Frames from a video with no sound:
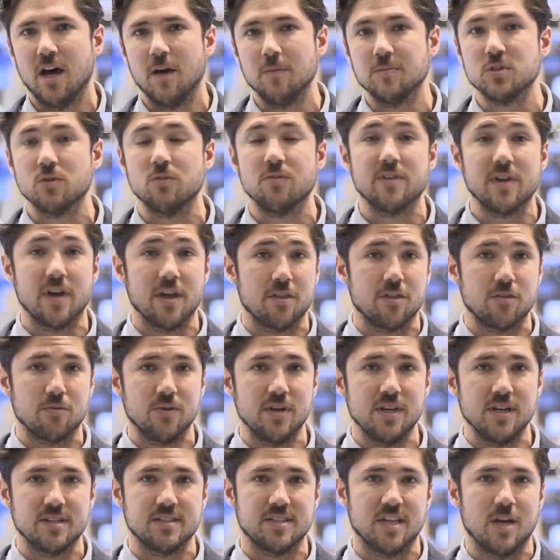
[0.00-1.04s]
So we've got
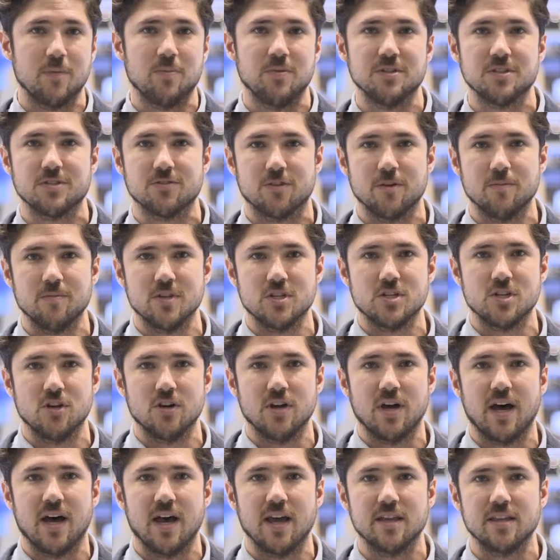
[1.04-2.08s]
three examples from the show
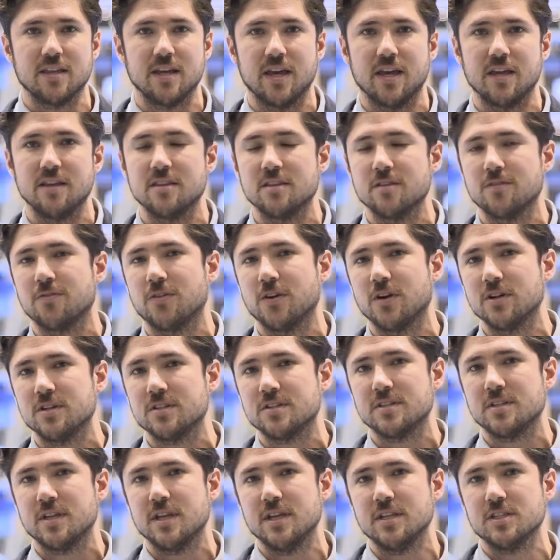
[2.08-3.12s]
to highlight. The
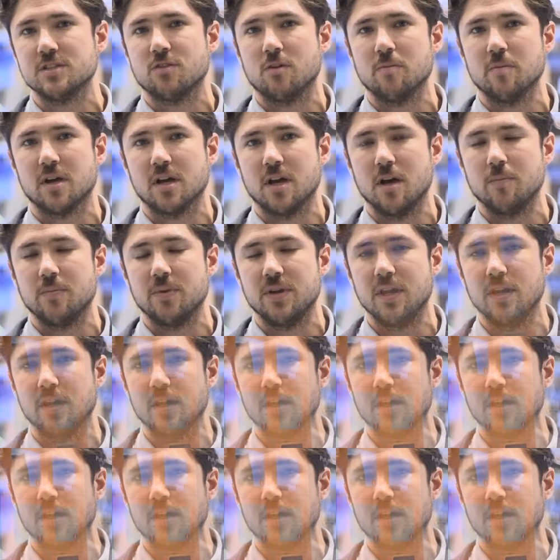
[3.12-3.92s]
first is from a company